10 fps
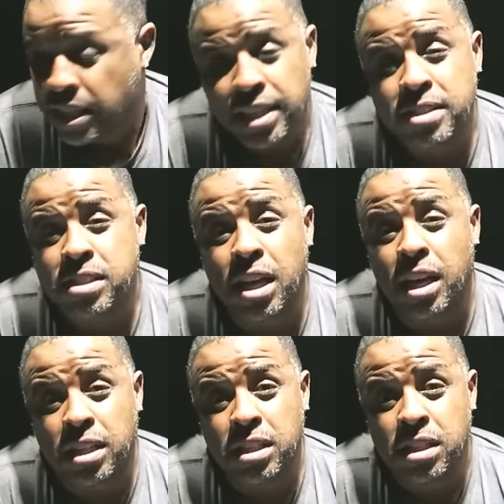It
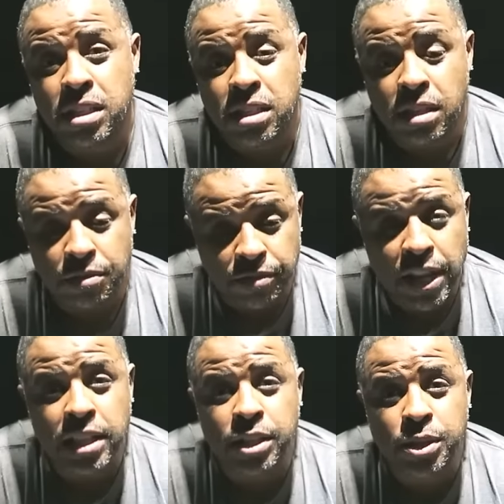sucked. I'm
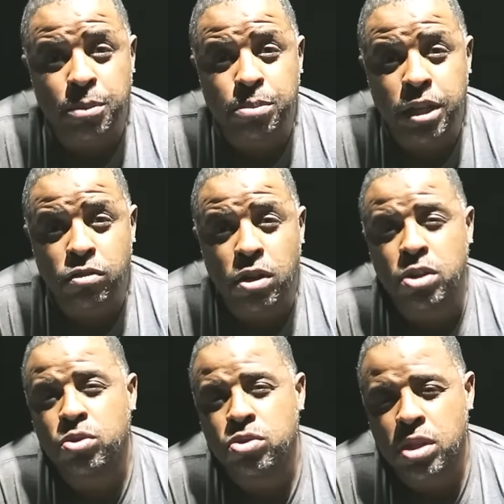finally on the big
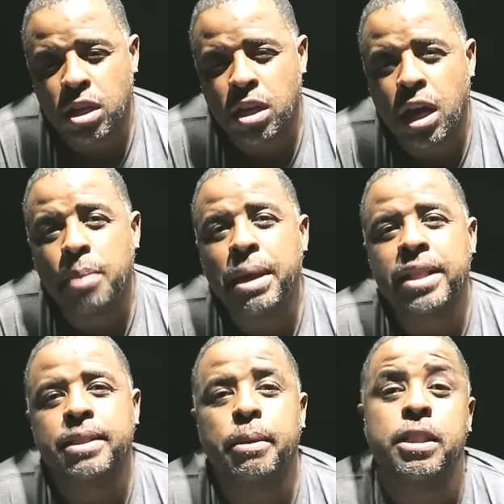roads. I'm at
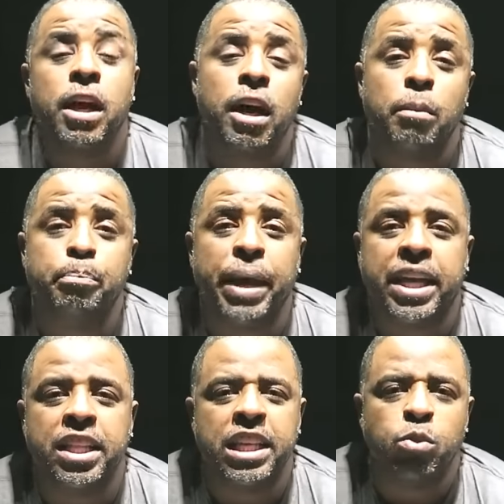the
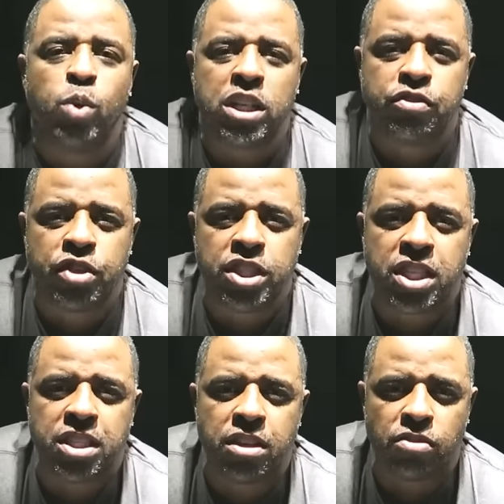Beckley, West
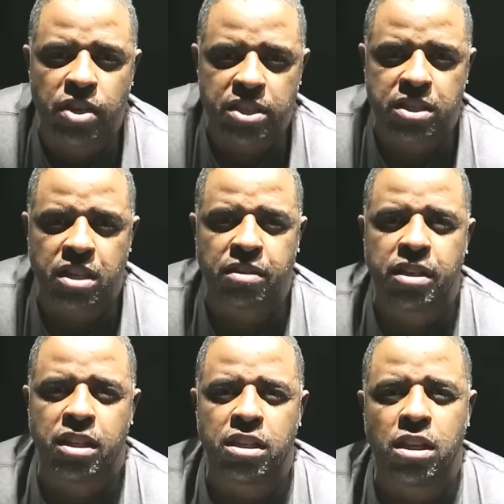Virginia rest
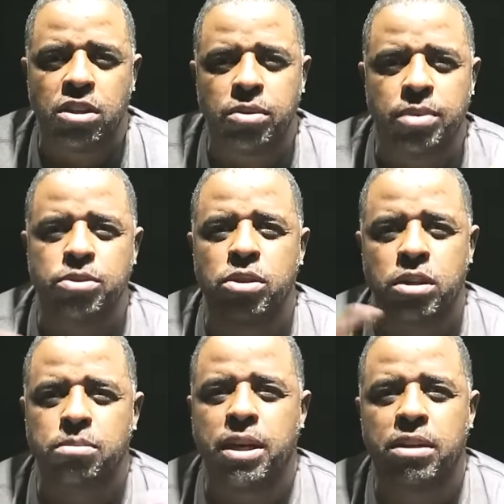area. Y'all know what I'm
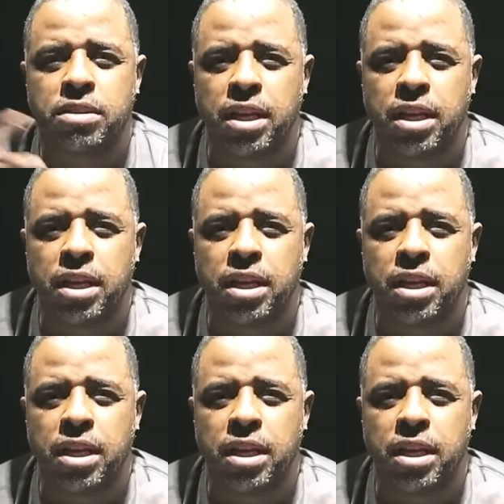talking about.